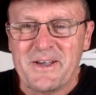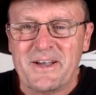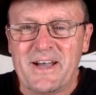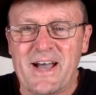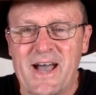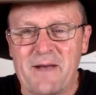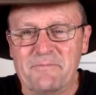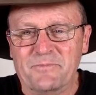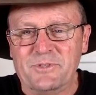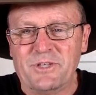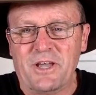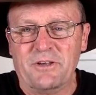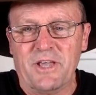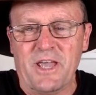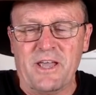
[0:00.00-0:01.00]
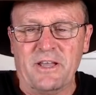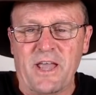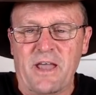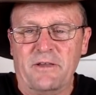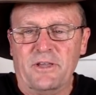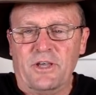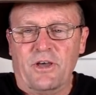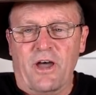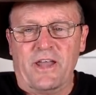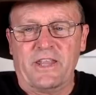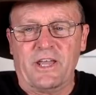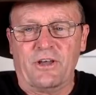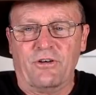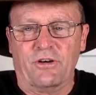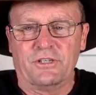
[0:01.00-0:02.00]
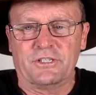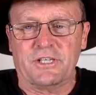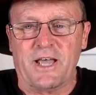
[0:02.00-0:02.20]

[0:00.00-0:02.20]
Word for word: Um, so yeah, how are you going there, guys?